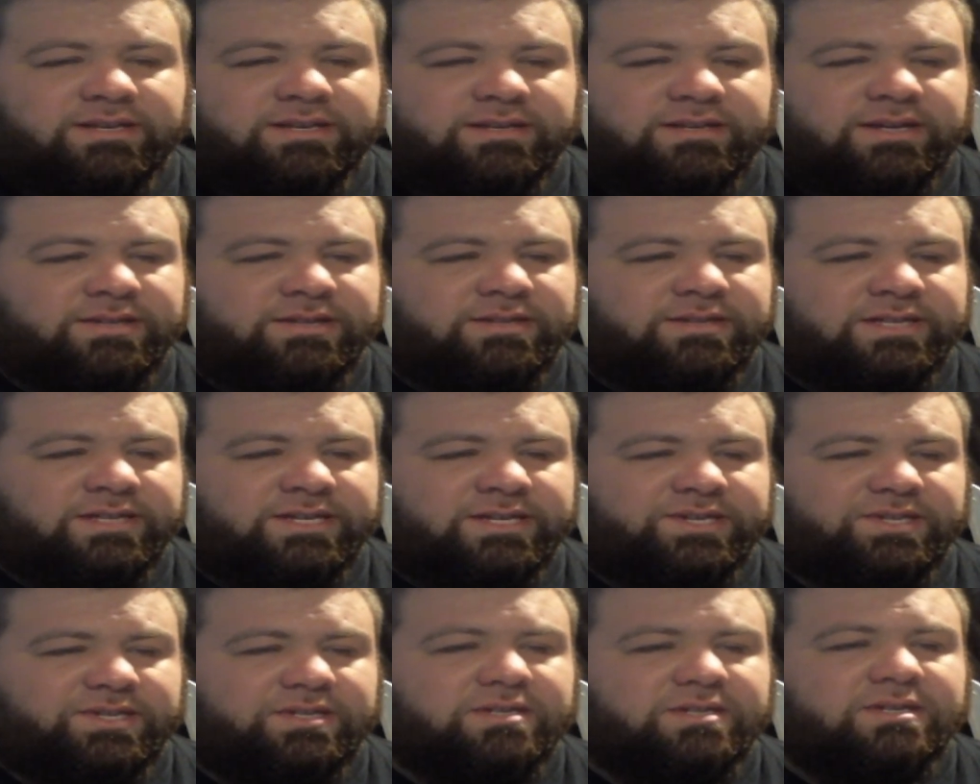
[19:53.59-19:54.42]

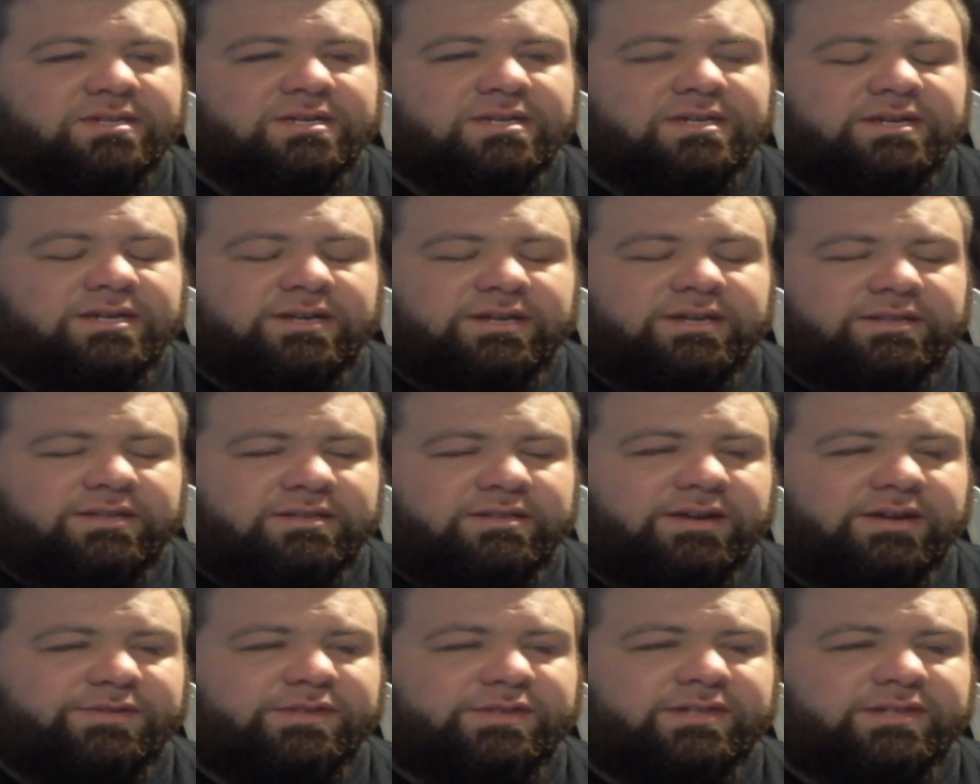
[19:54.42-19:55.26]

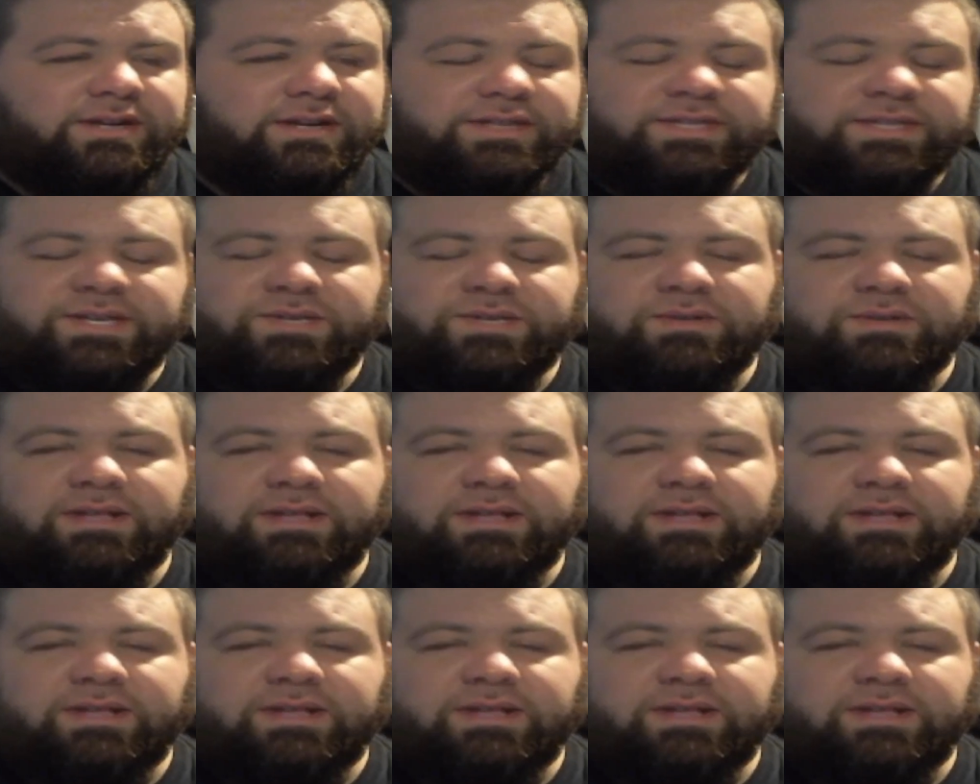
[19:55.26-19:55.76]
nothing like this